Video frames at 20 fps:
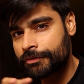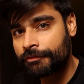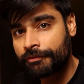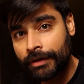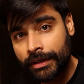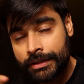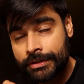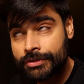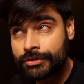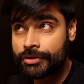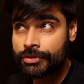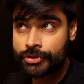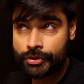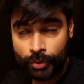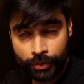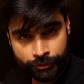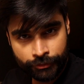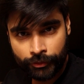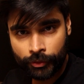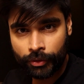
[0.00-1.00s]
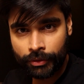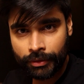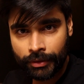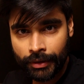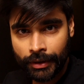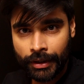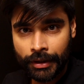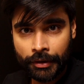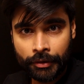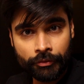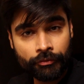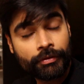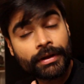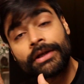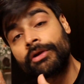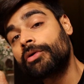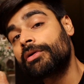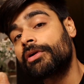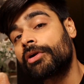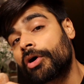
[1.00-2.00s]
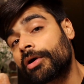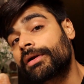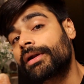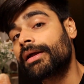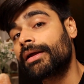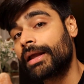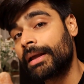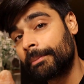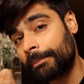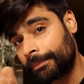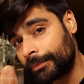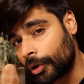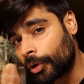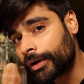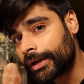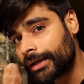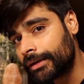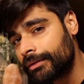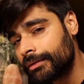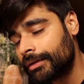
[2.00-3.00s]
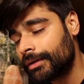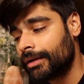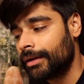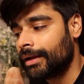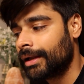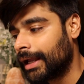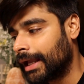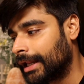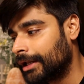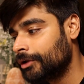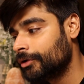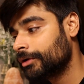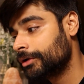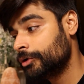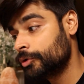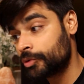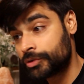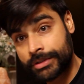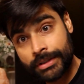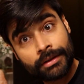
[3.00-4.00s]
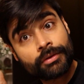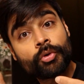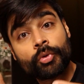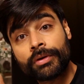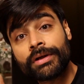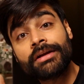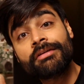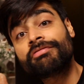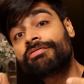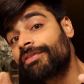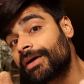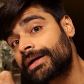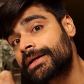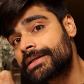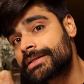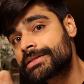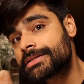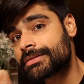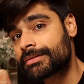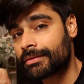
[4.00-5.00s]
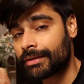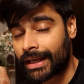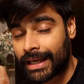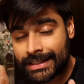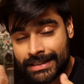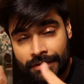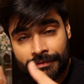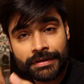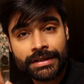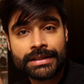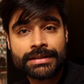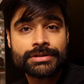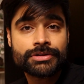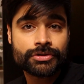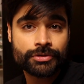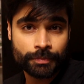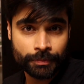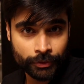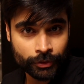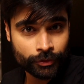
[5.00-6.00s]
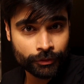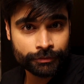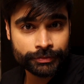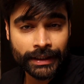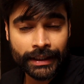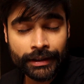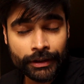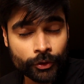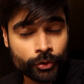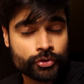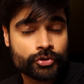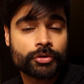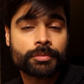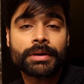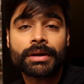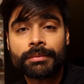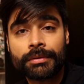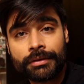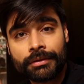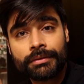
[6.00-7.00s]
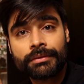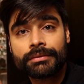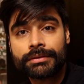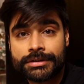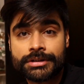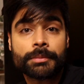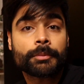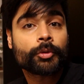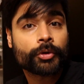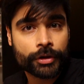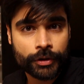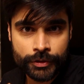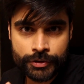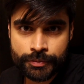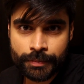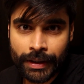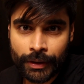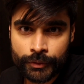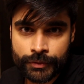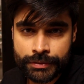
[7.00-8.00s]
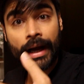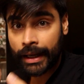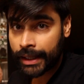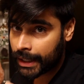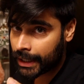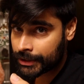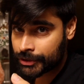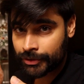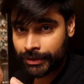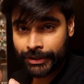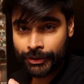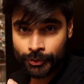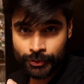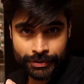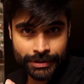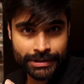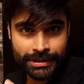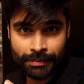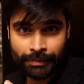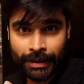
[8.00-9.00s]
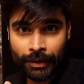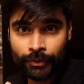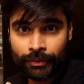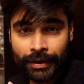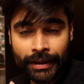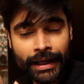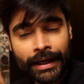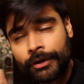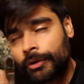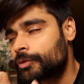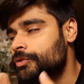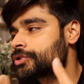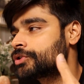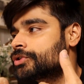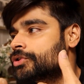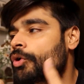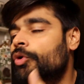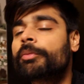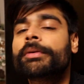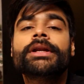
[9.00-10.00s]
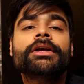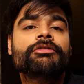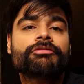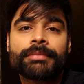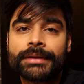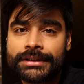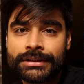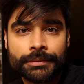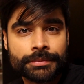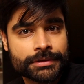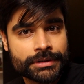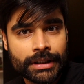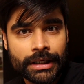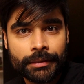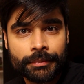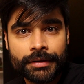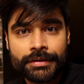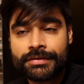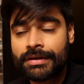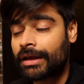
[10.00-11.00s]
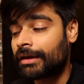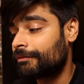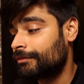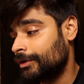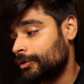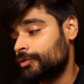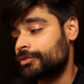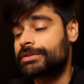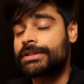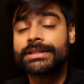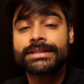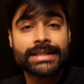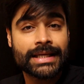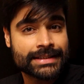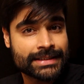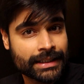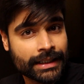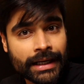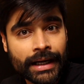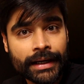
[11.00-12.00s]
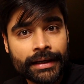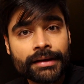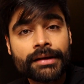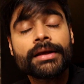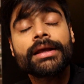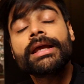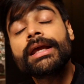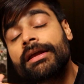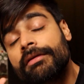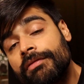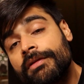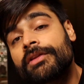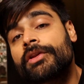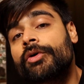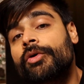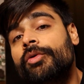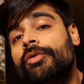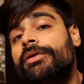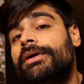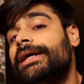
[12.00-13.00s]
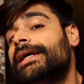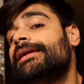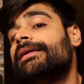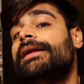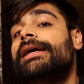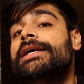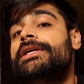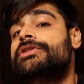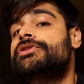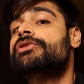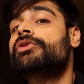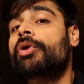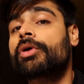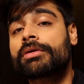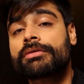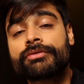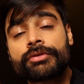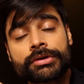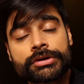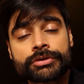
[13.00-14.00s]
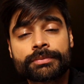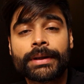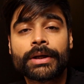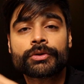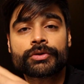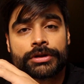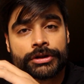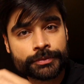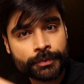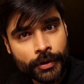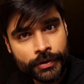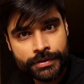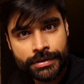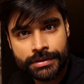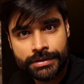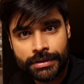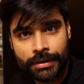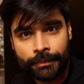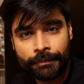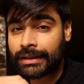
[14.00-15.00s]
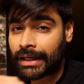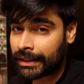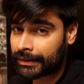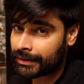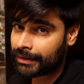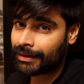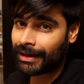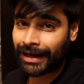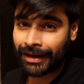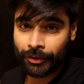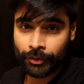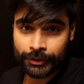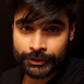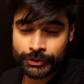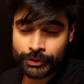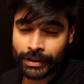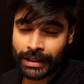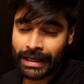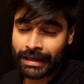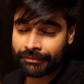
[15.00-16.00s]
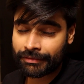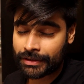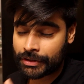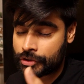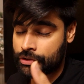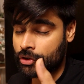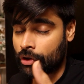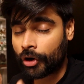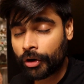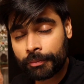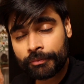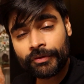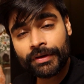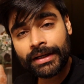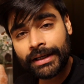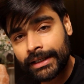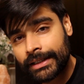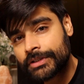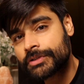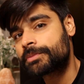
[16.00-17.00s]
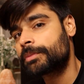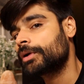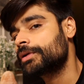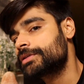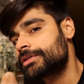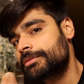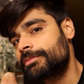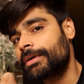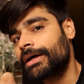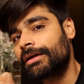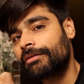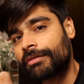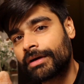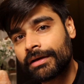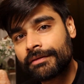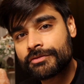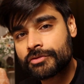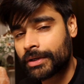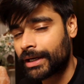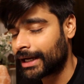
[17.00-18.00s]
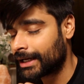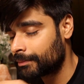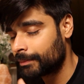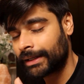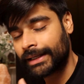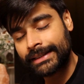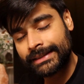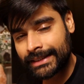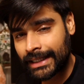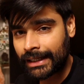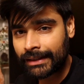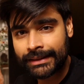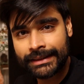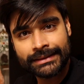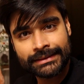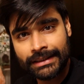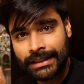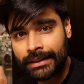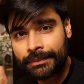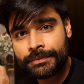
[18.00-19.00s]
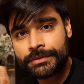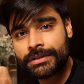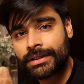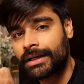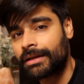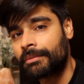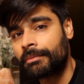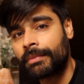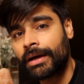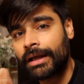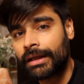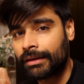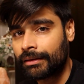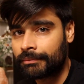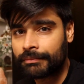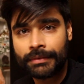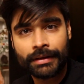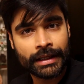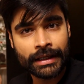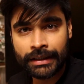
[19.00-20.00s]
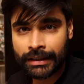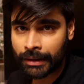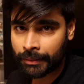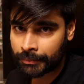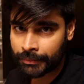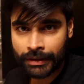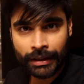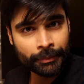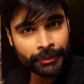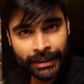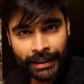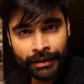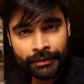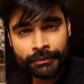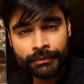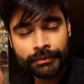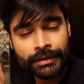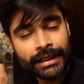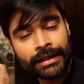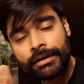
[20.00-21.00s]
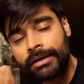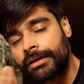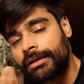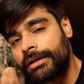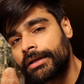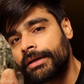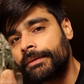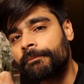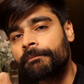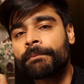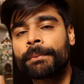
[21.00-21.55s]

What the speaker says: funds to shoot for when you're not employed and you're using only funds as evidence to prove that you should be able to support your spouse. I actually use this amount, and I know so many of my subscribers have used this as a guide, even though it is not for spousal sponsorship. Granted, I also have a job when I sponsored my wife, so I had my salary slips and my income coming in regularly.